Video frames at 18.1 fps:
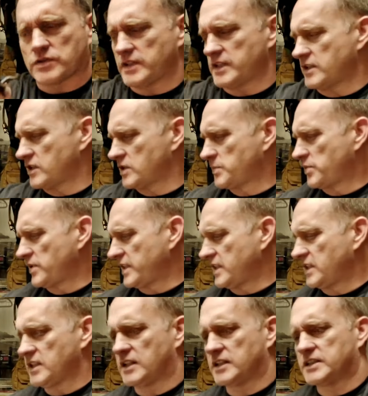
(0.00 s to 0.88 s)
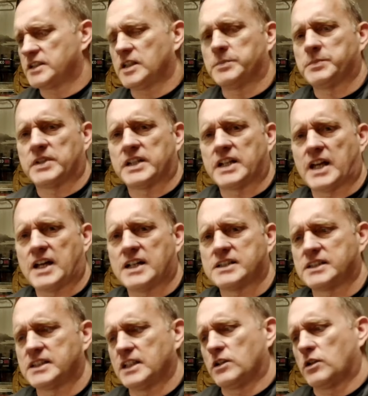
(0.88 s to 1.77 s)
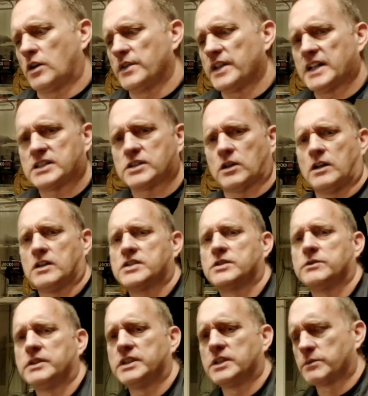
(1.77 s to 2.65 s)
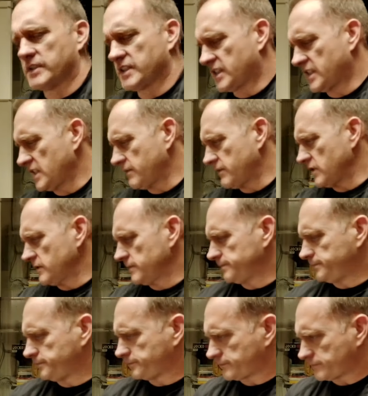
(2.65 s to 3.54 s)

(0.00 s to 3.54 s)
trigger is pretty gunked up and nasty, and all that's also in the receiver.